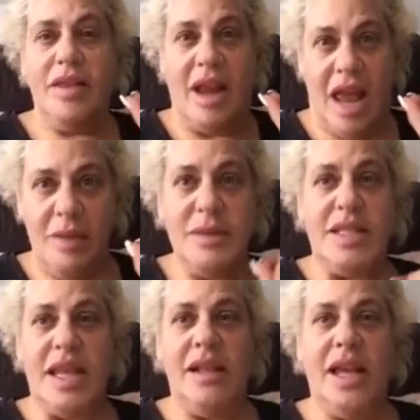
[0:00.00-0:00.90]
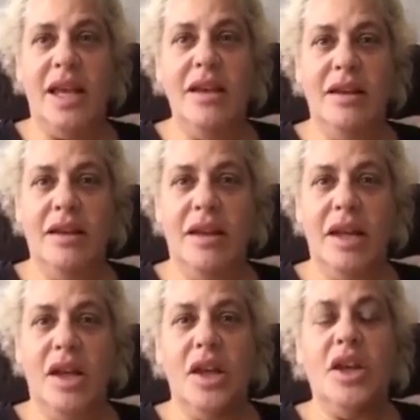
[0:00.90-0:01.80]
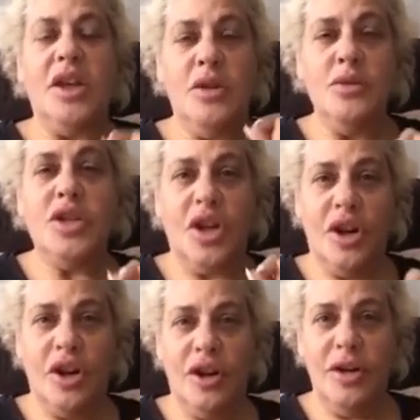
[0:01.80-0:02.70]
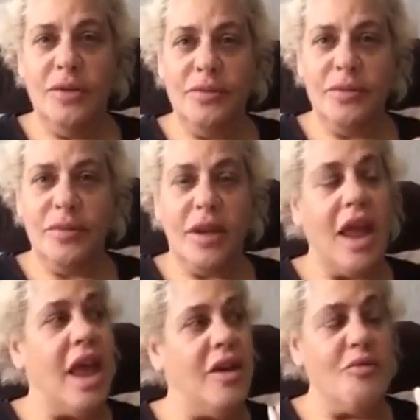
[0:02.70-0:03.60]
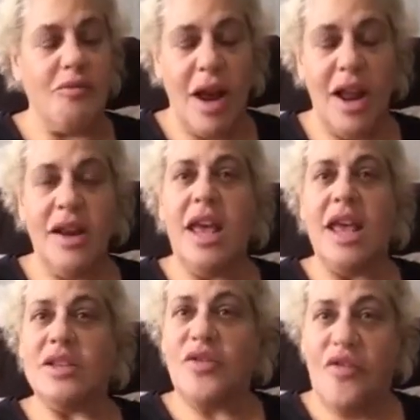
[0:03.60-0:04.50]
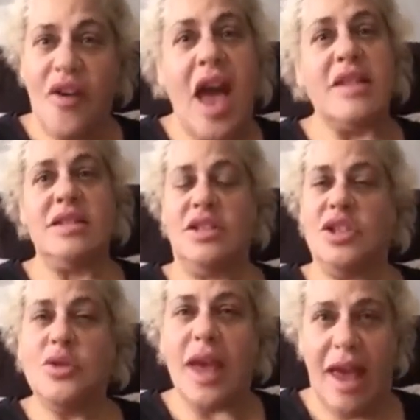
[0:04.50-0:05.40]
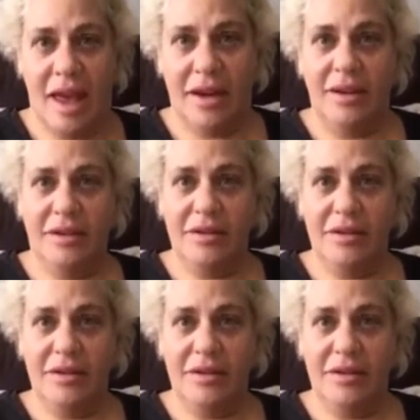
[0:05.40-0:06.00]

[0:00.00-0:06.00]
that I am selling, you turn and run as fast as you can.